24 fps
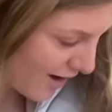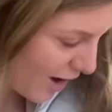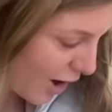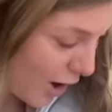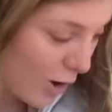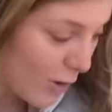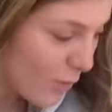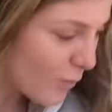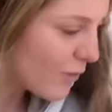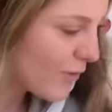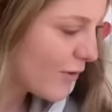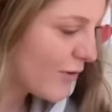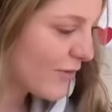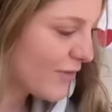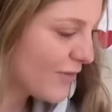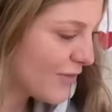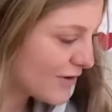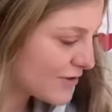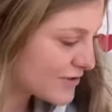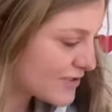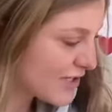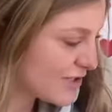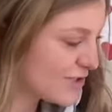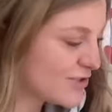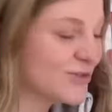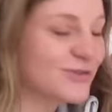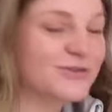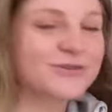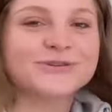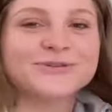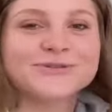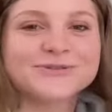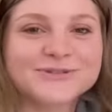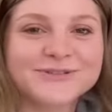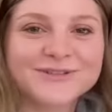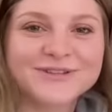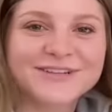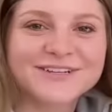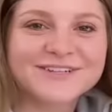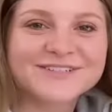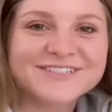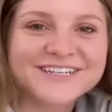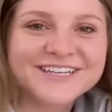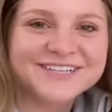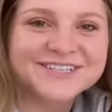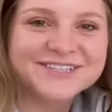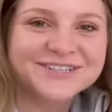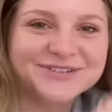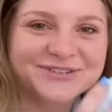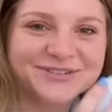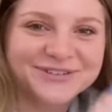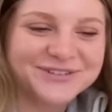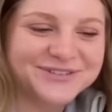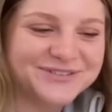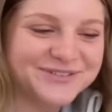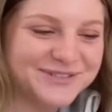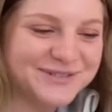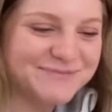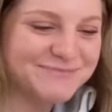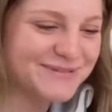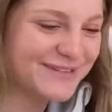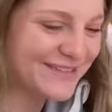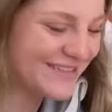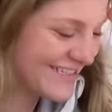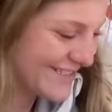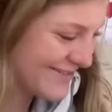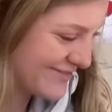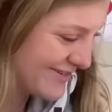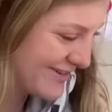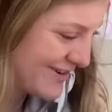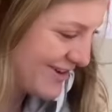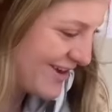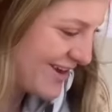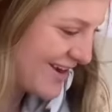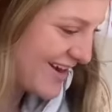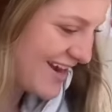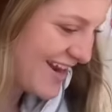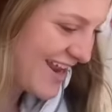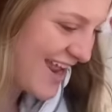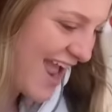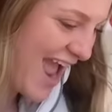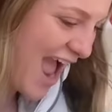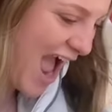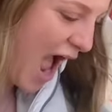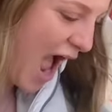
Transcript: Oh, there's like screws. There's like screws to put this one on